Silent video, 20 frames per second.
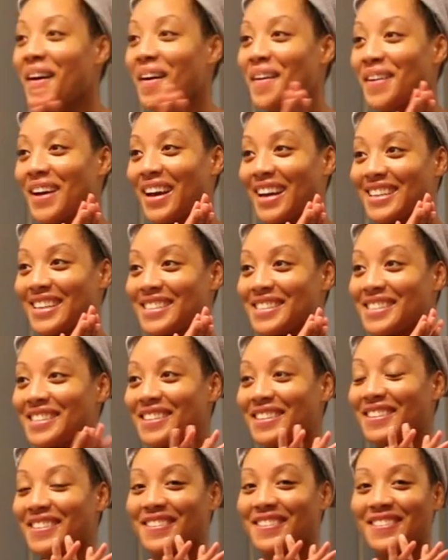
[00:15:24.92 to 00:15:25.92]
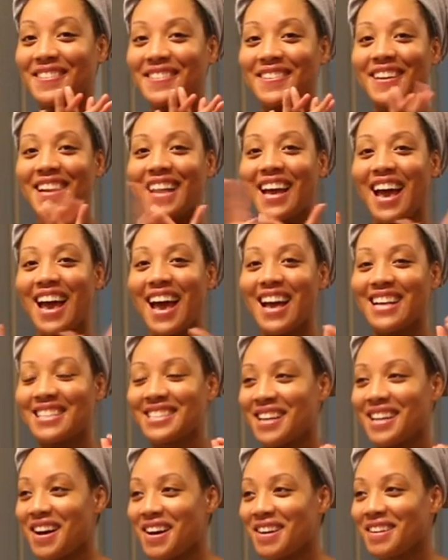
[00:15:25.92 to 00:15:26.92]
Okay, so
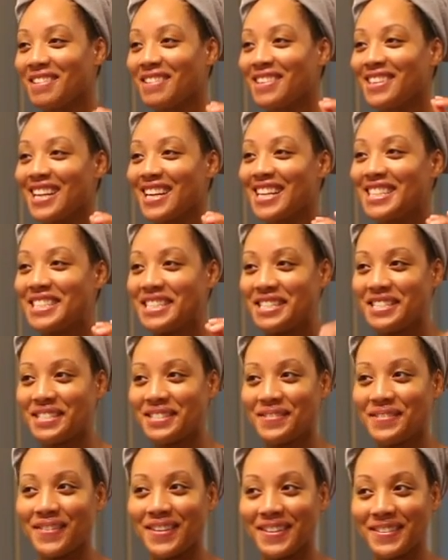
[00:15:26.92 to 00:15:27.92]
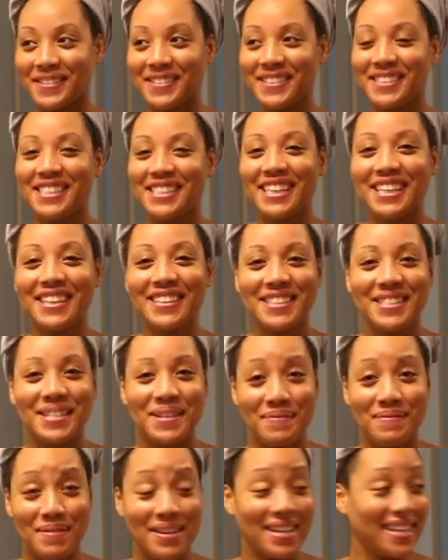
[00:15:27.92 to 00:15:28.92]
as awkward as this feels
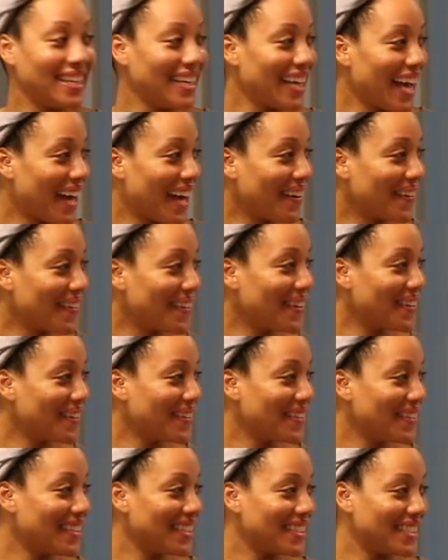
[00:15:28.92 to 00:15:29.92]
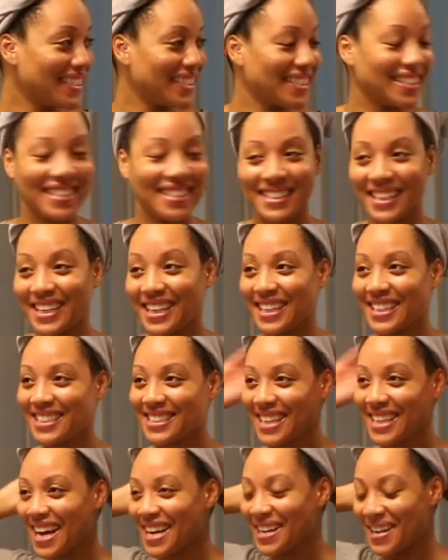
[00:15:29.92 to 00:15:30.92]
to me, I don't know, does it, yeah,
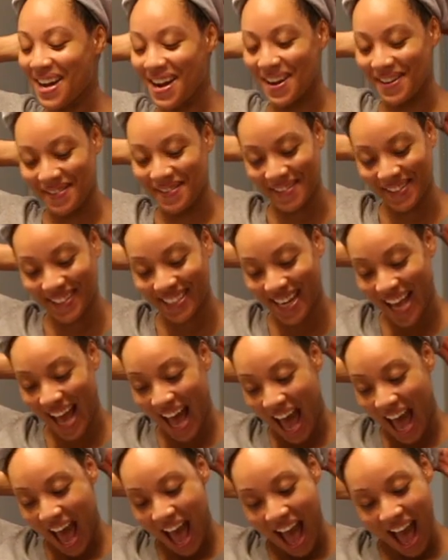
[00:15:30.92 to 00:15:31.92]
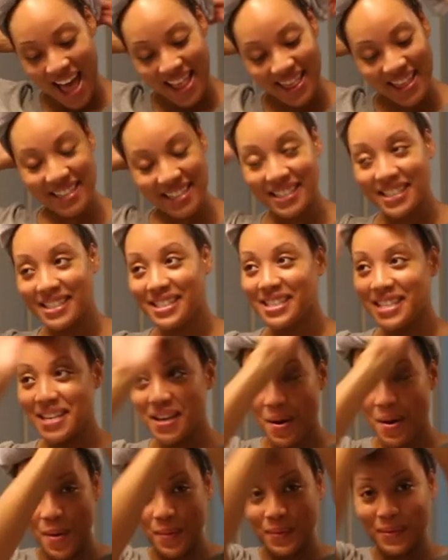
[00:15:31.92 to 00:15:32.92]
it's kind of awkward. This is
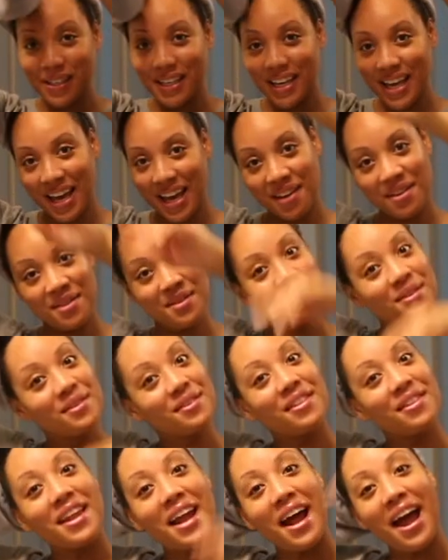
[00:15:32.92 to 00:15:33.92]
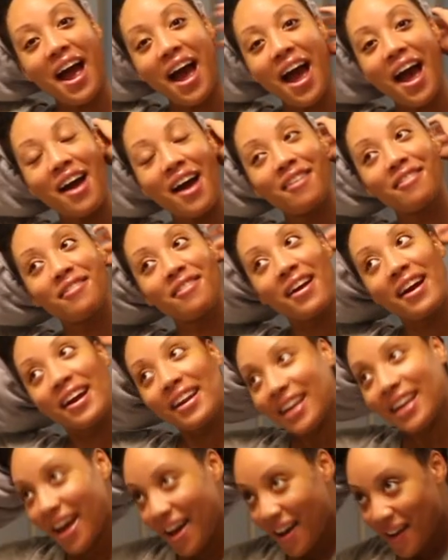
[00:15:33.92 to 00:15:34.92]
the only angle that I have right
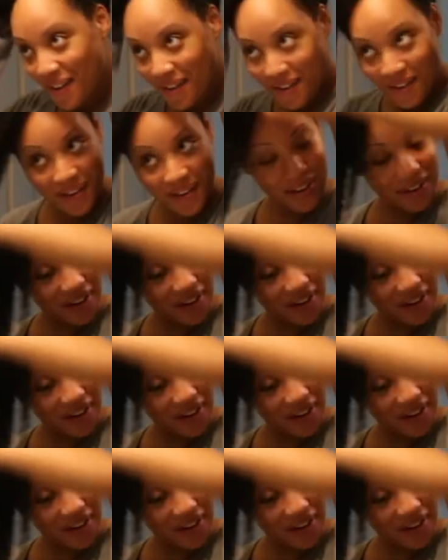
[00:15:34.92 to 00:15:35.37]
now,